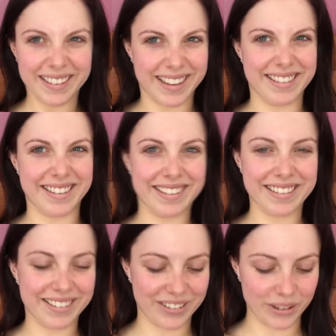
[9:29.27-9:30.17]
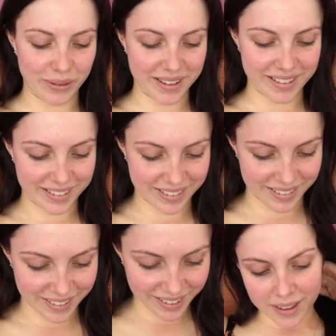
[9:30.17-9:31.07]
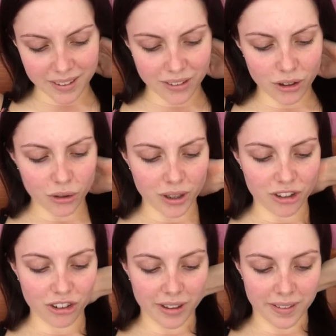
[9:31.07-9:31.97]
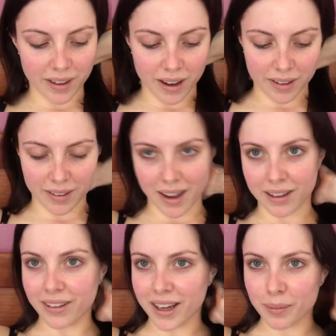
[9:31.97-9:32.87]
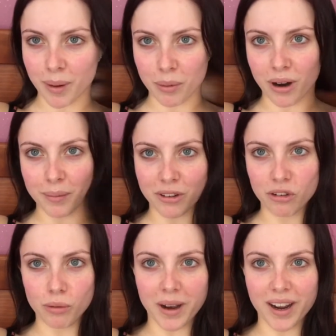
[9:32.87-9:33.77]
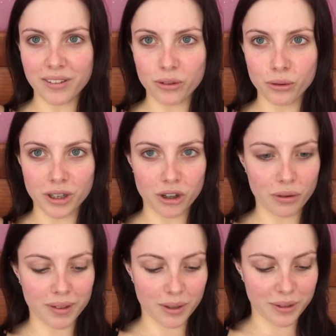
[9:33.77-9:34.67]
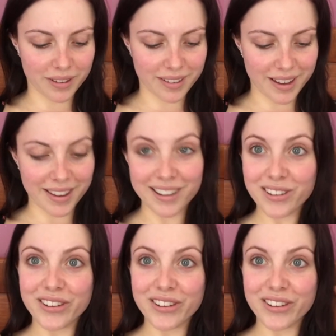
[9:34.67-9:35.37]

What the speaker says: That sounds like such a weird sentence. next two questions are saying like my primary school, my high school, and I don't really want to say that.